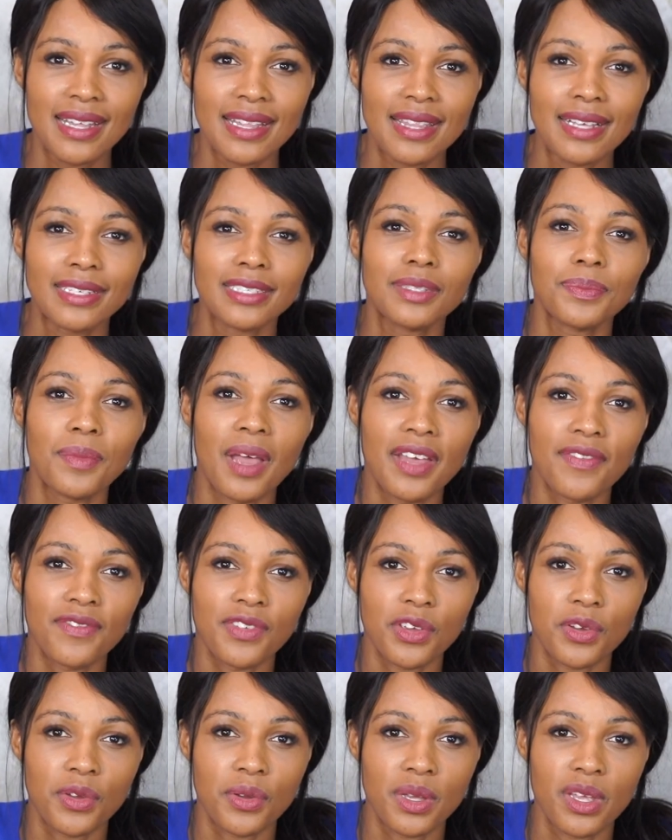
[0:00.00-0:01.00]
This is my
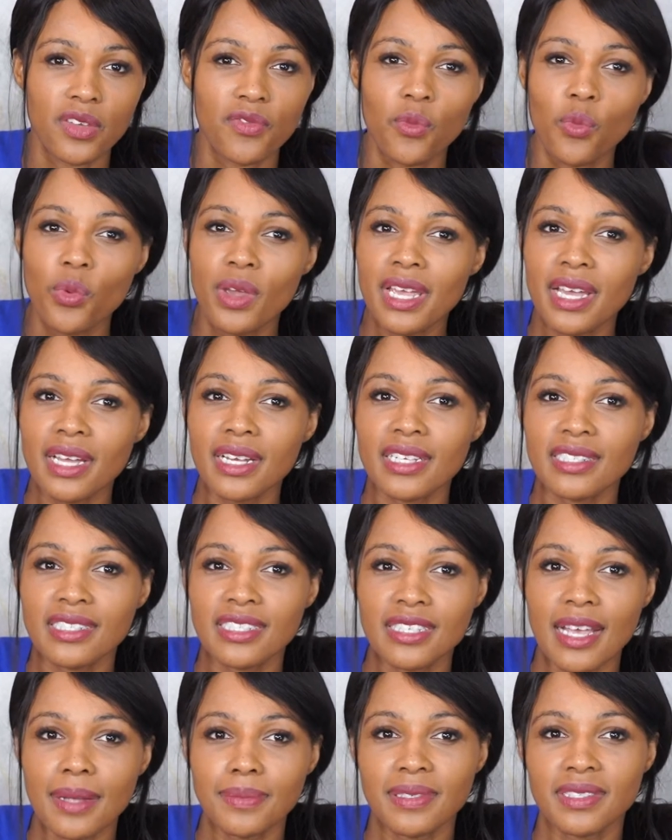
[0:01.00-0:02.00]
view. If we can
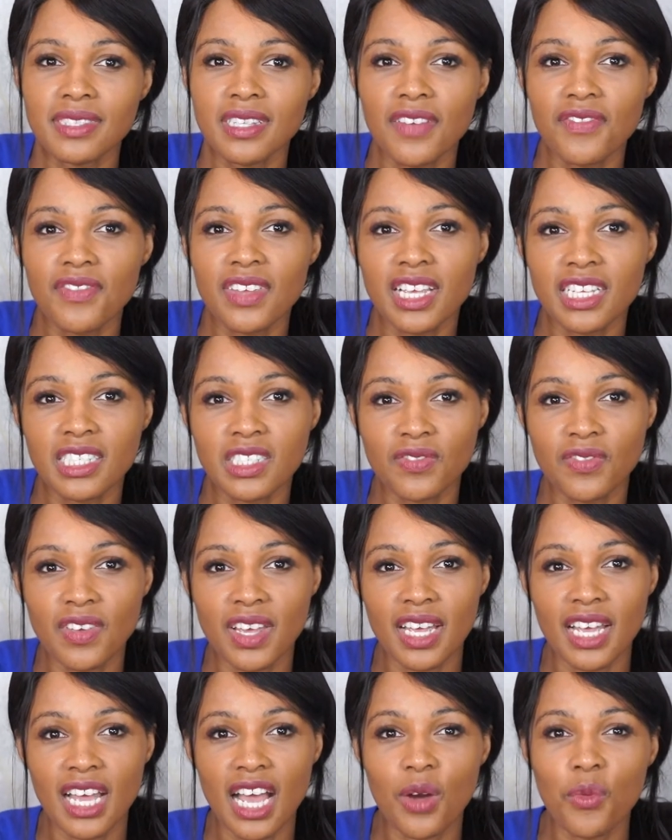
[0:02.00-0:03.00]
accept nothing is
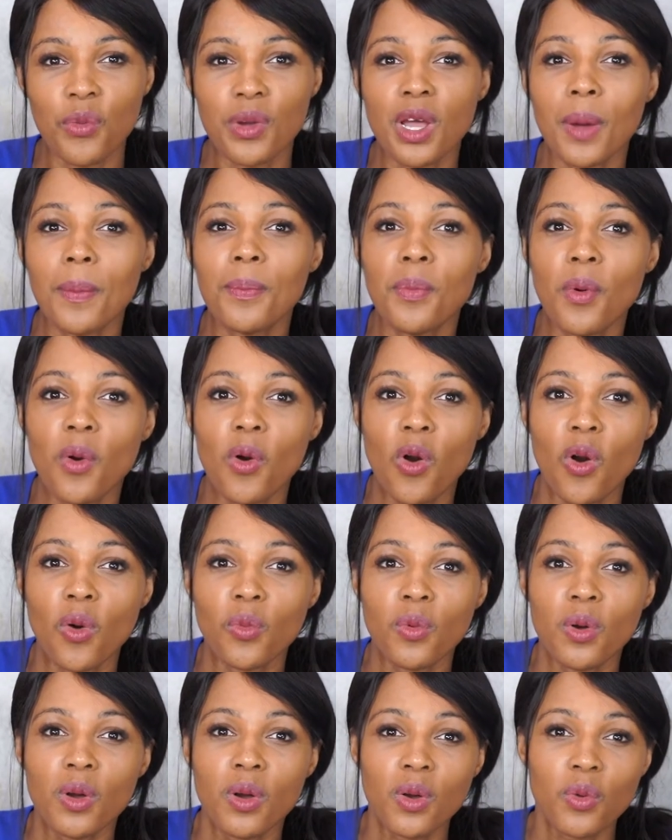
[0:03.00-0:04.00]
fair and we are
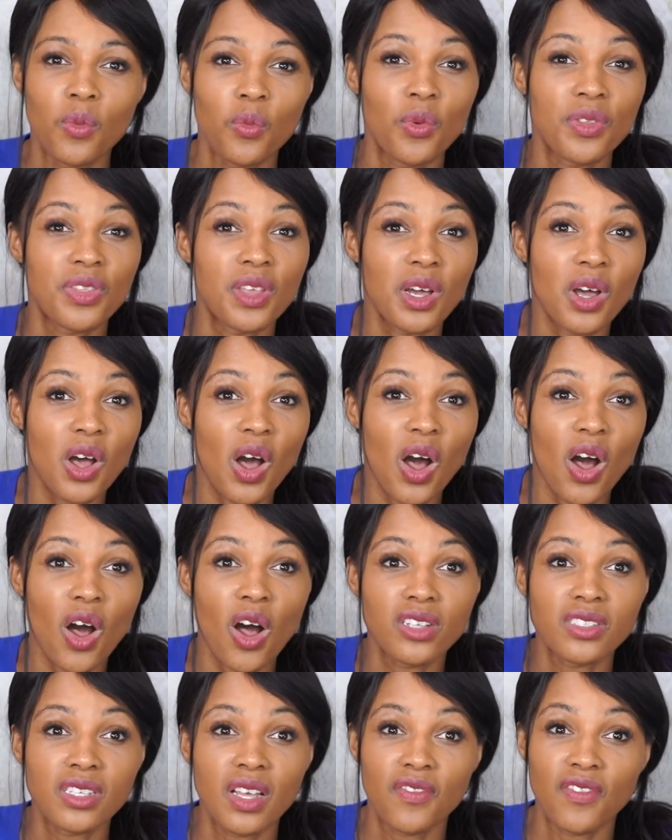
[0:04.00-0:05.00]
born with the
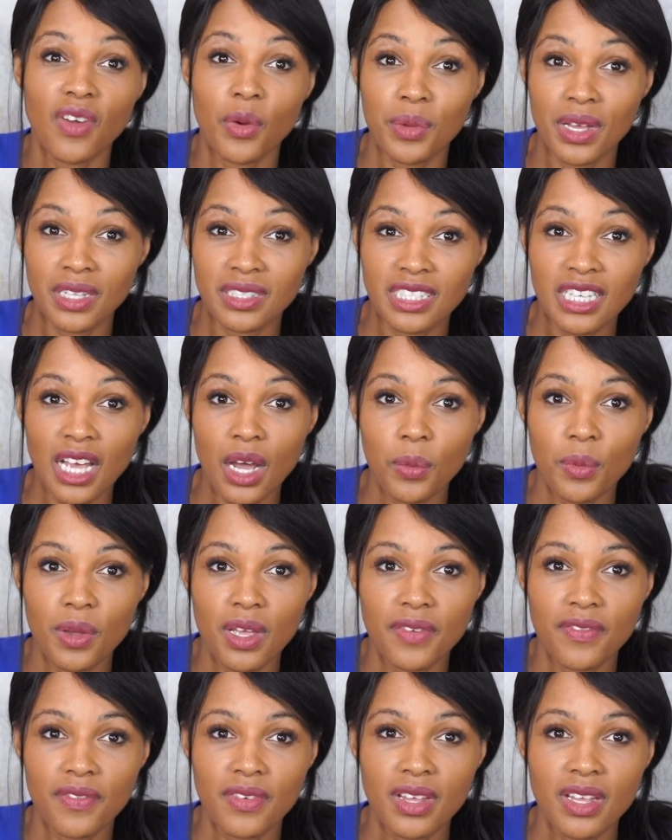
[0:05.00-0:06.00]
cards that we are dealt
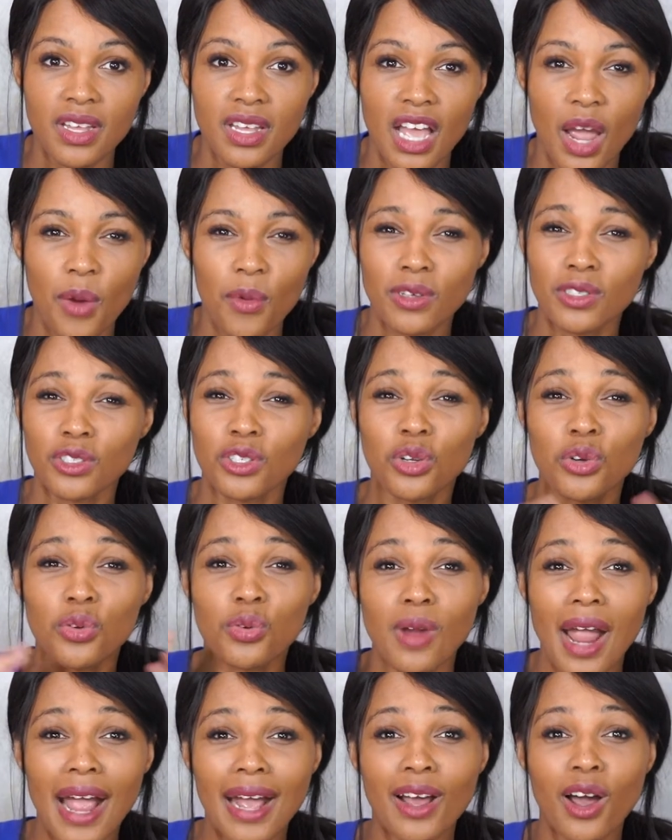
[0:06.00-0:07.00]
with, and we just
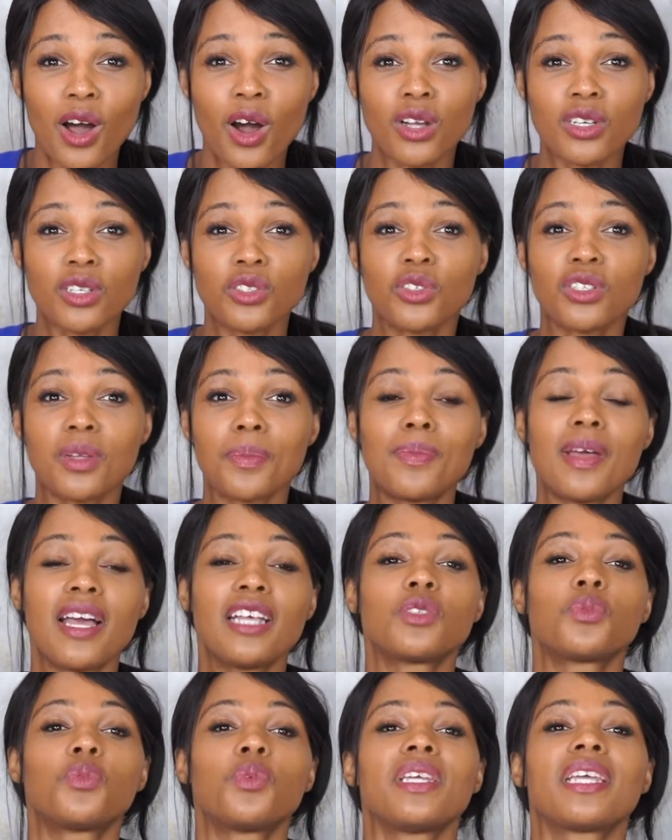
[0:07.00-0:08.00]
crack on and do the
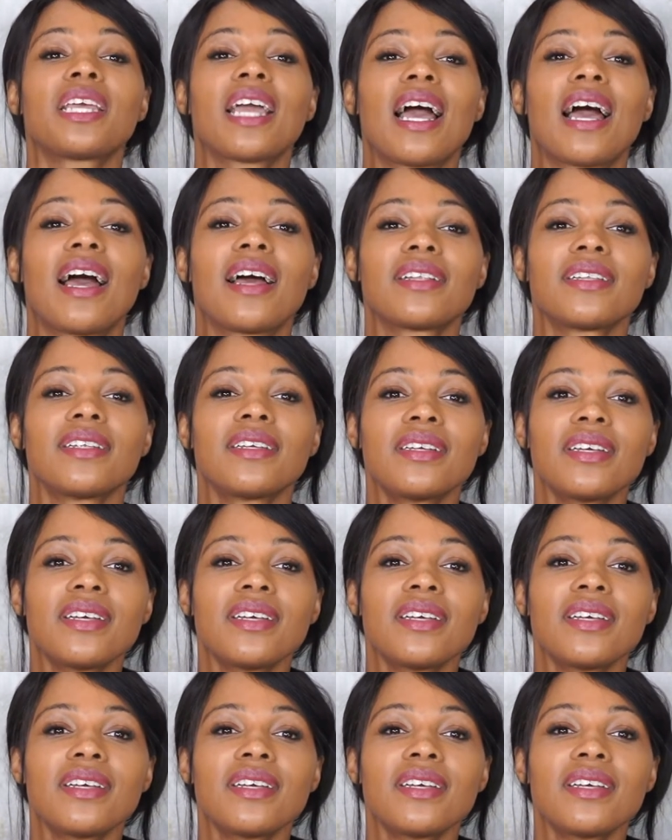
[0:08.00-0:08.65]
best we can,